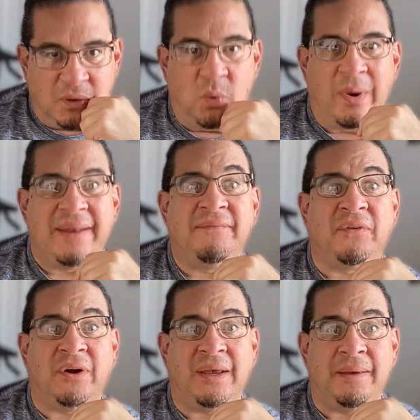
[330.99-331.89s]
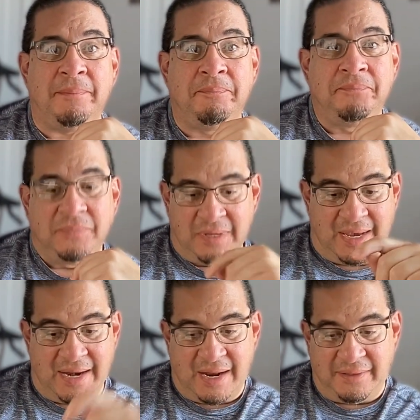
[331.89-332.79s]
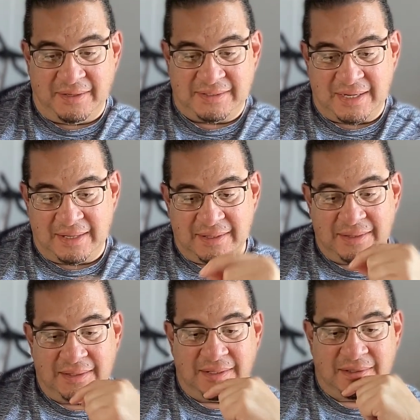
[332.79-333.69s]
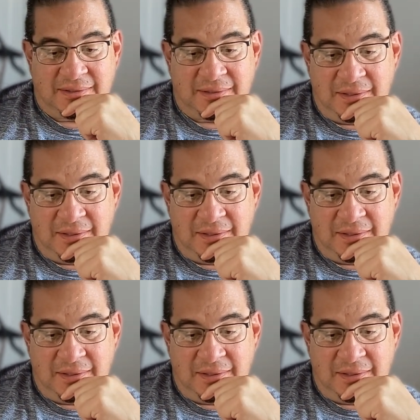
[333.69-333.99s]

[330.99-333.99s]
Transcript: win for him. And now they say that this,